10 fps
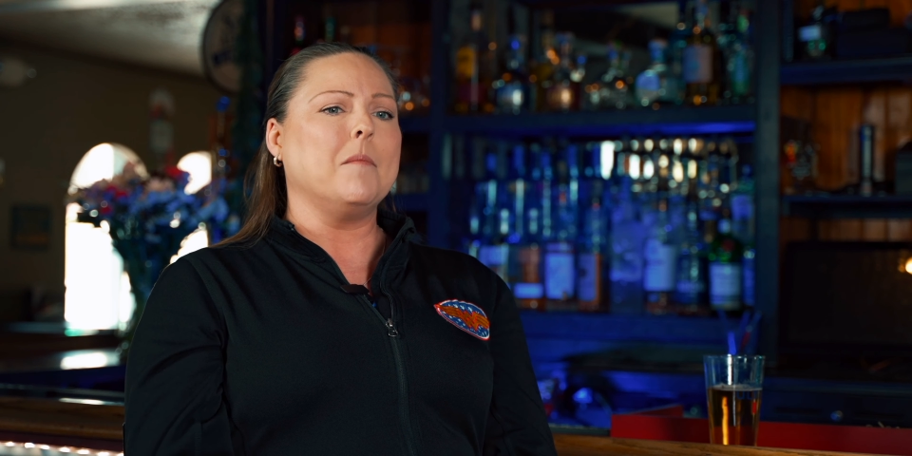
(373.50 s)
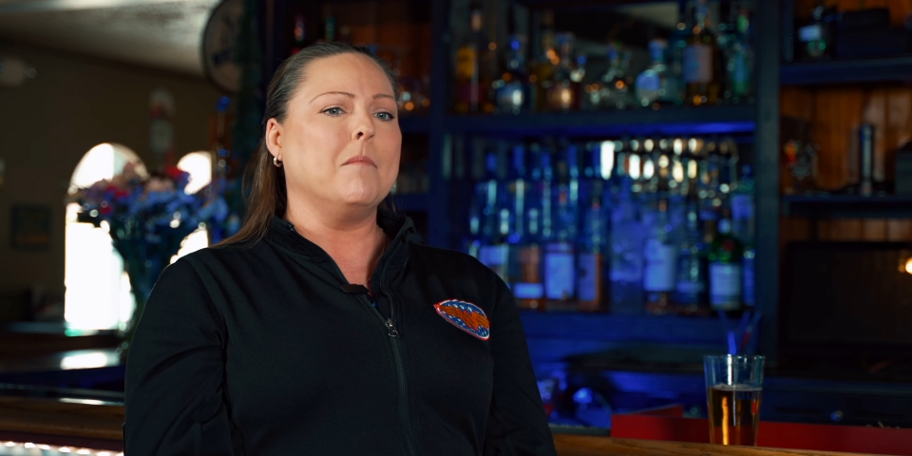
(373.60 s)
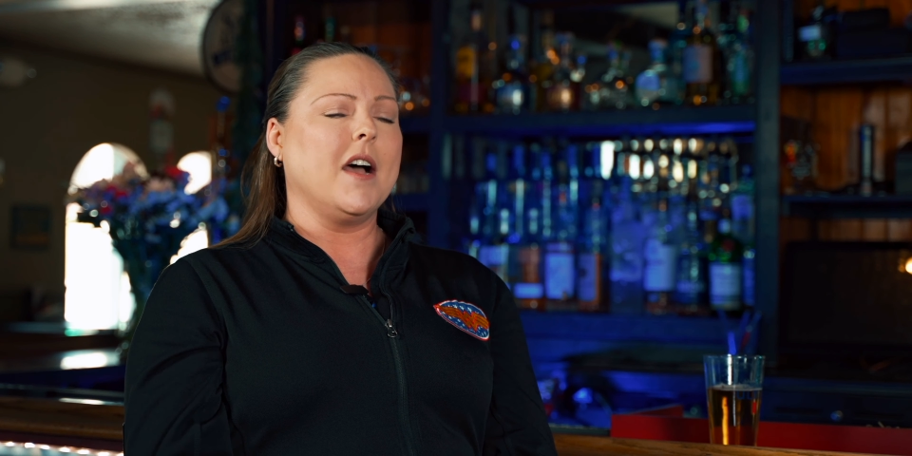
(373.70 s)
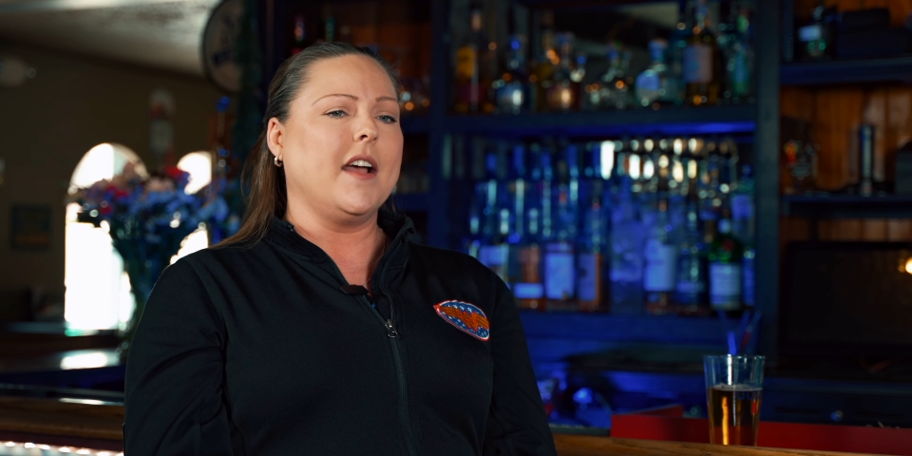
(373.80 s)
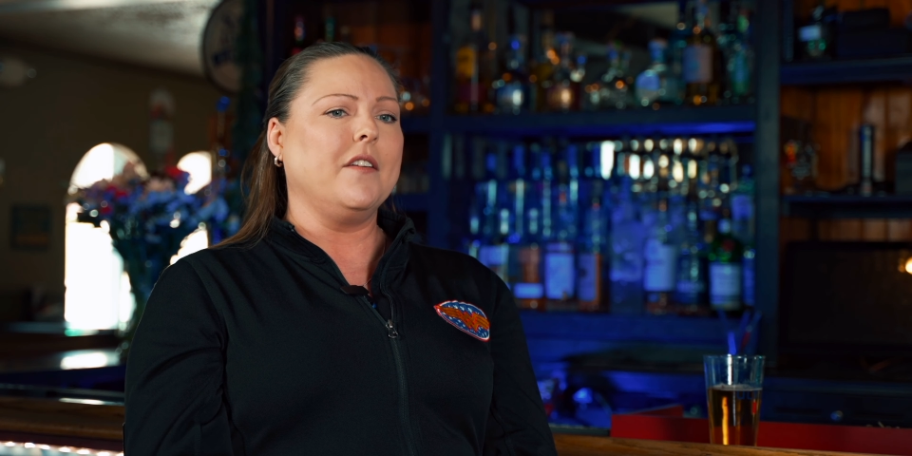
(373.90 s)

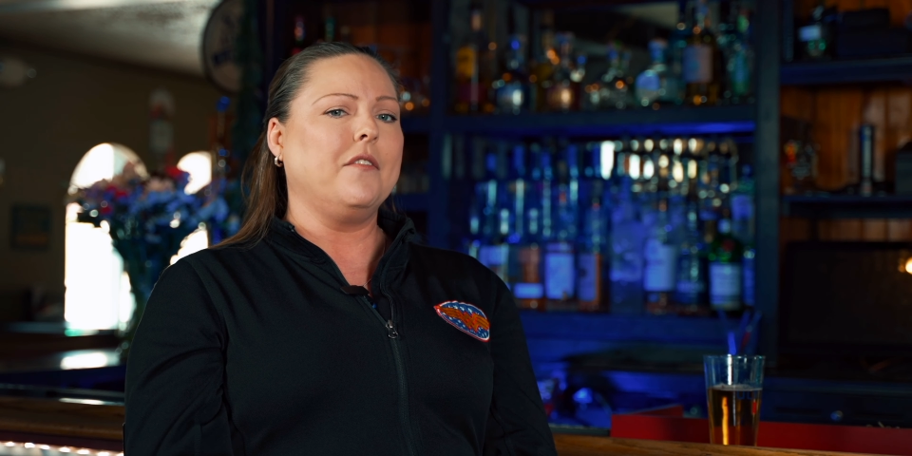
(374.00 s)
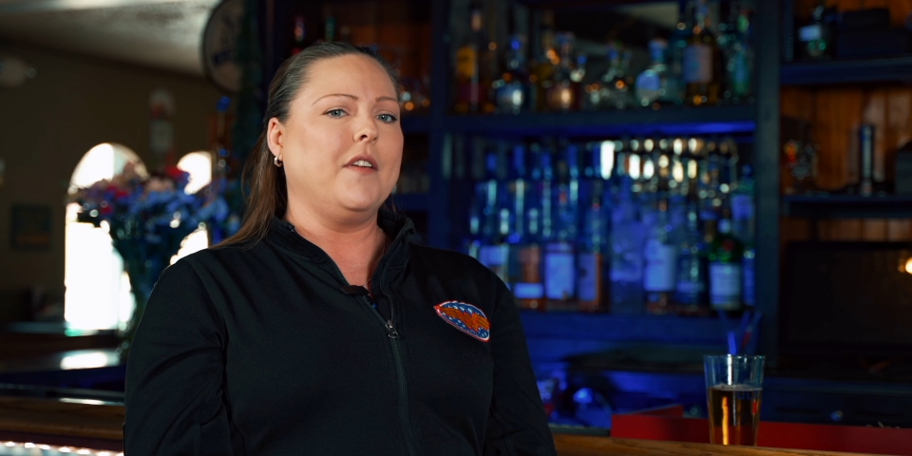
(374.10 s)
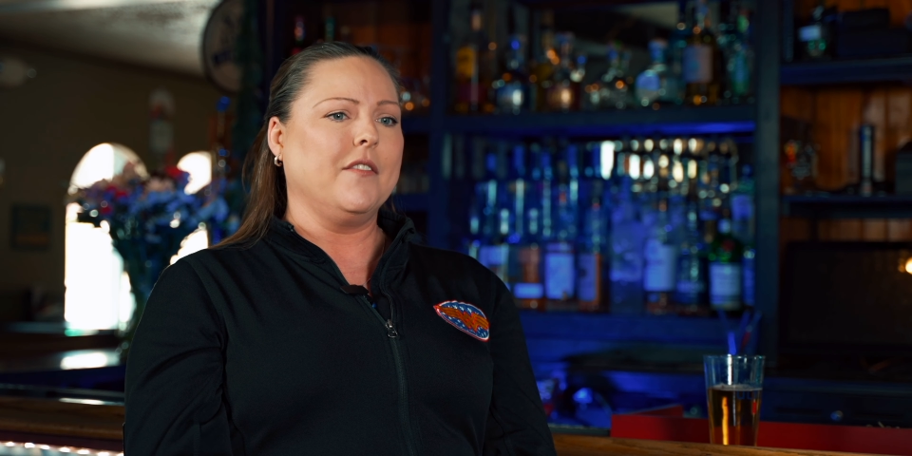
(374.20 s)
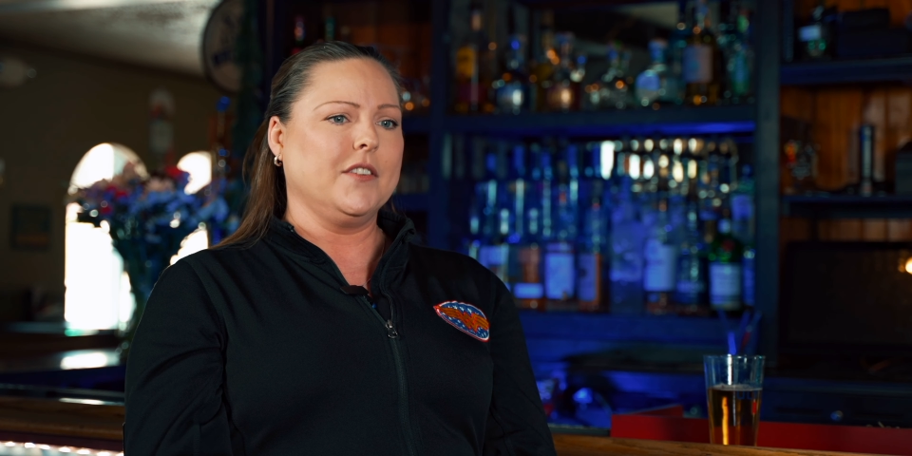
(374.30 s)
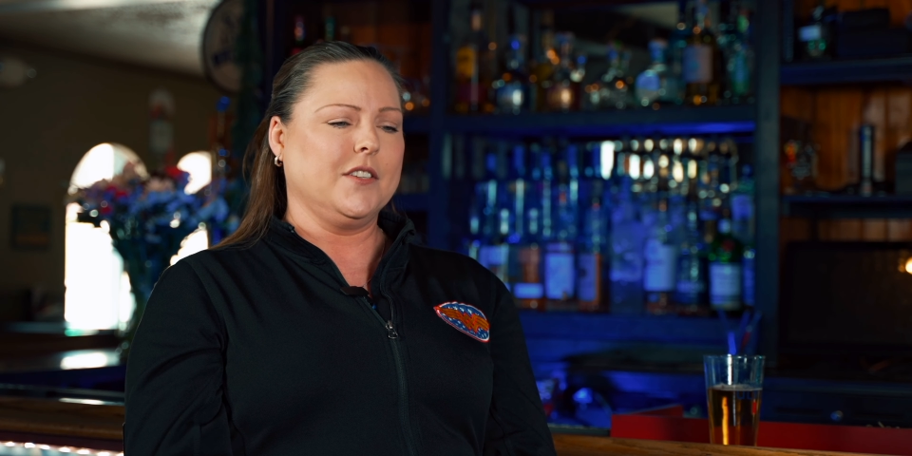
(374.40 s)
My
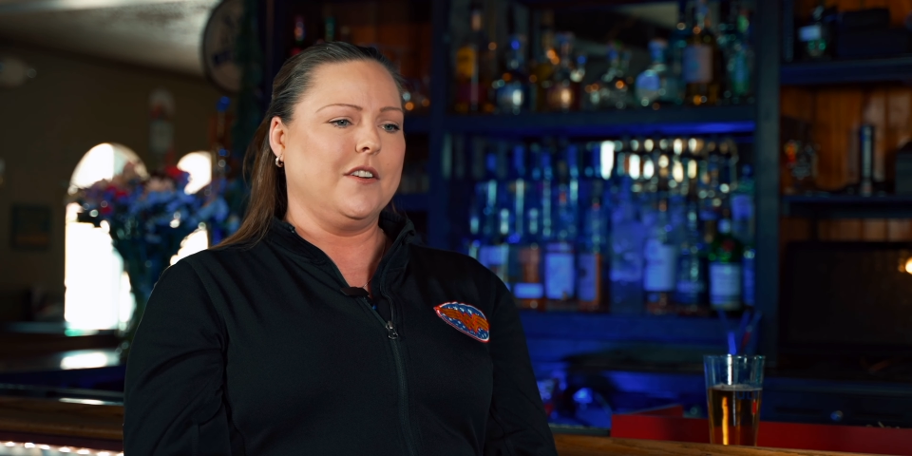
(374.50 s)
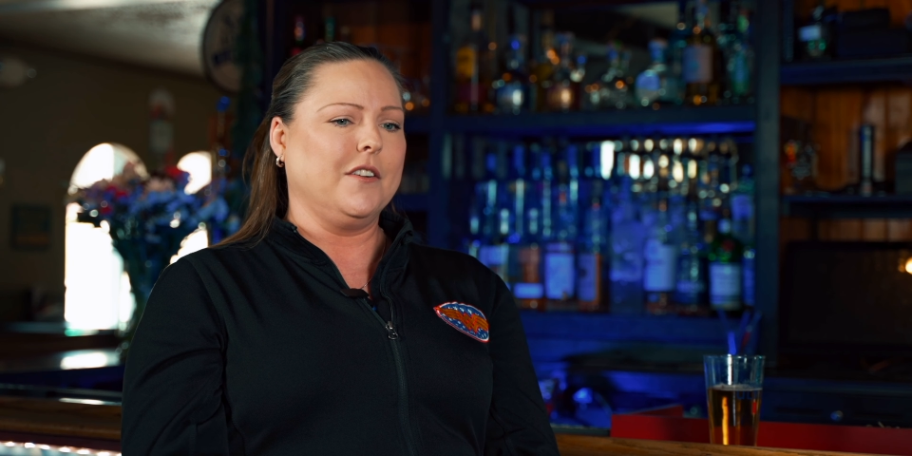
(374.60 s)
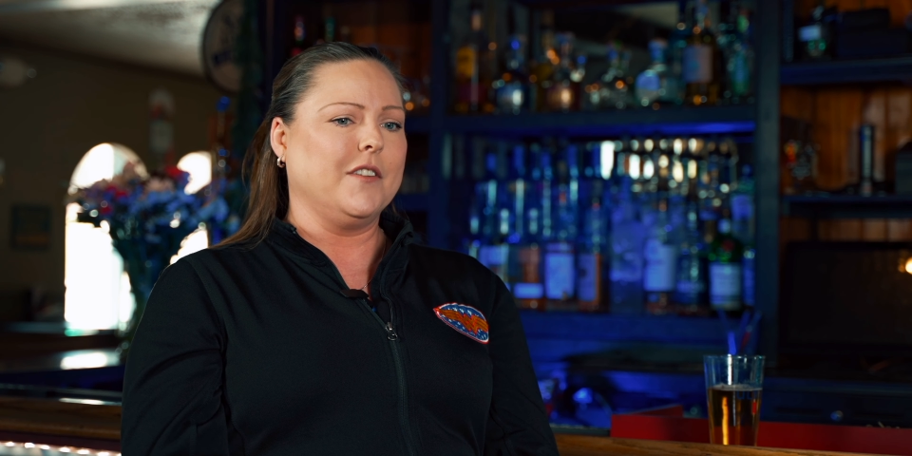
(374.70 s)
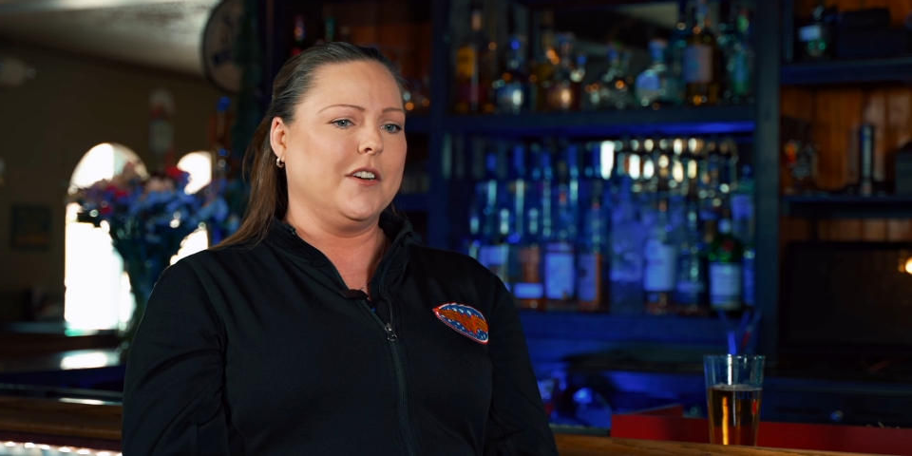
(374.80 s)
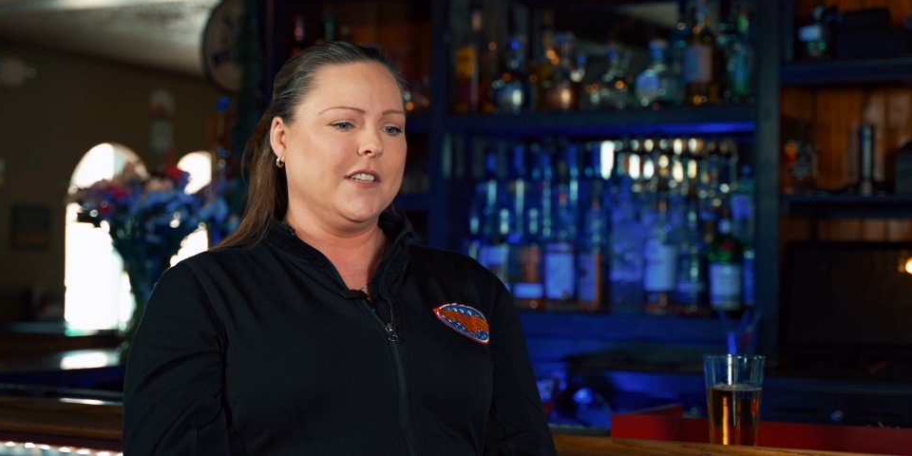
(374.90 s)
favorite song of all